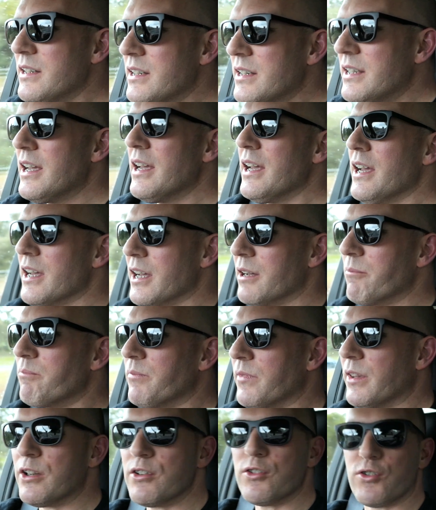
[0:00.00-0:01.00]
Yeah,
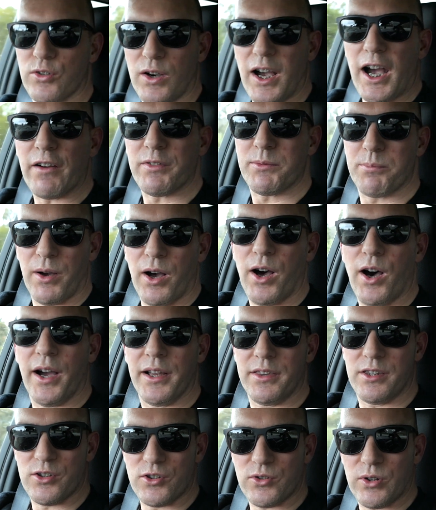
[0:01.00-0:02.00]
draft
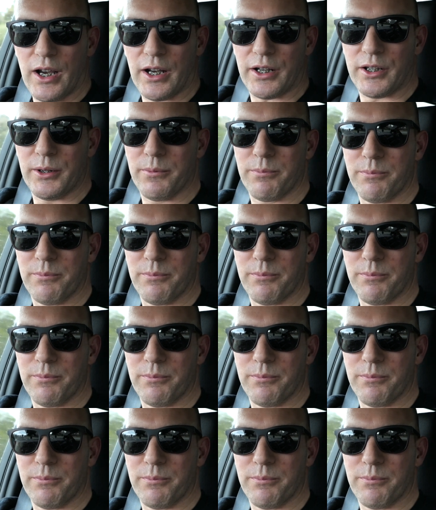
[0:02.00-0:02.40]
behind the truck.